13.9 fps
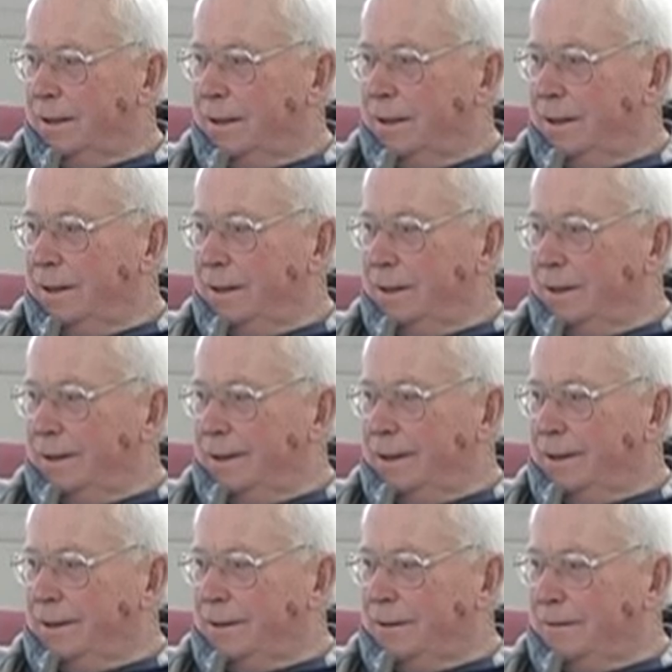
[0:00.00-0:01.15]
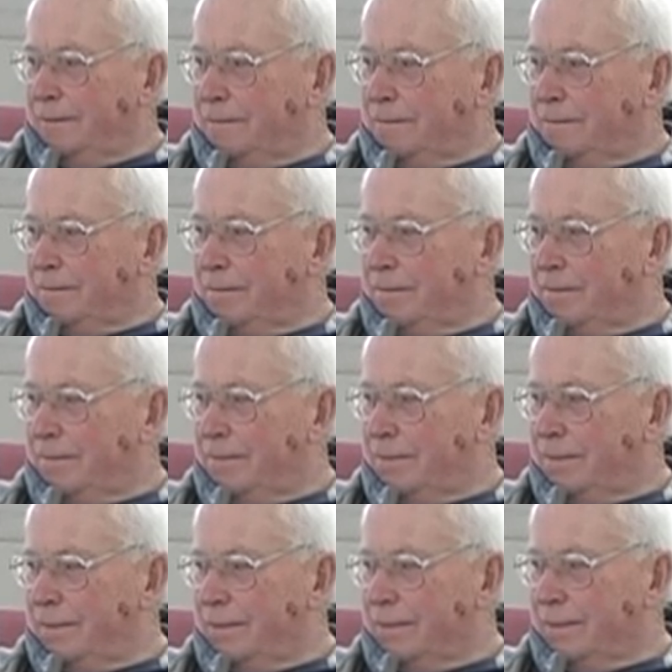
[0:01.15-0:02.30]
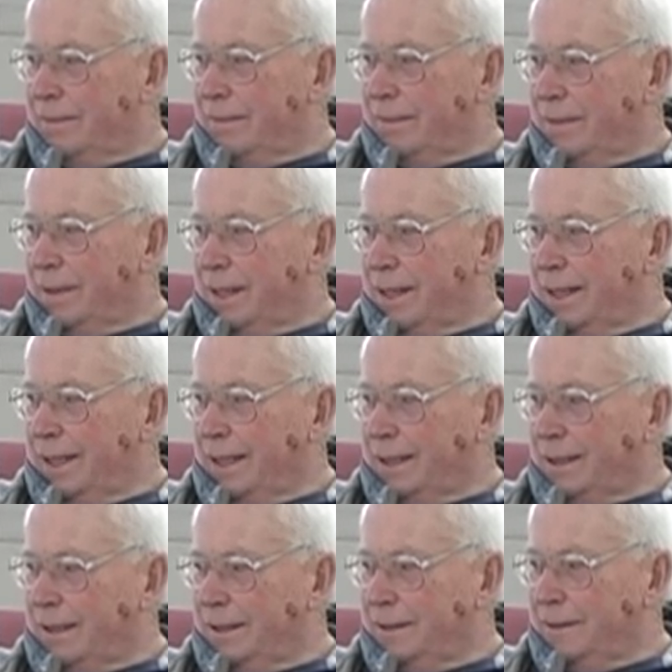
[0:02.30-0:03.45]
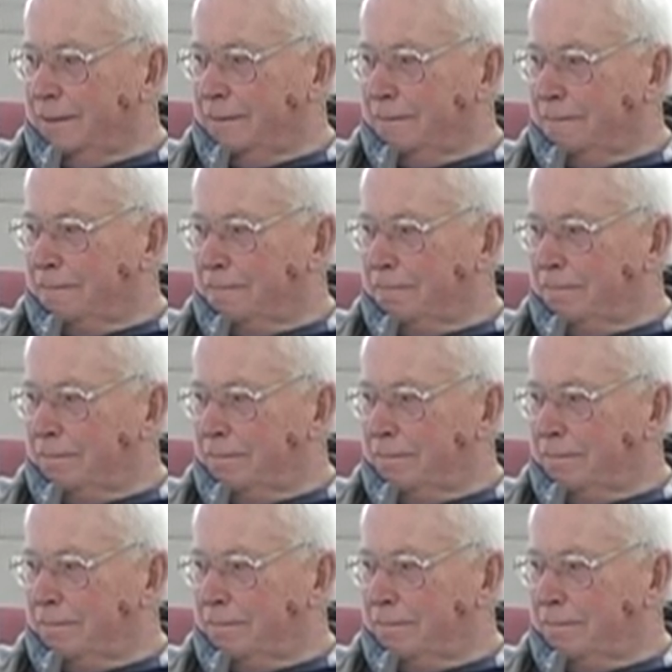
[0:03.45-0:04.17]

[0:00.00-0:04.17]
(silent)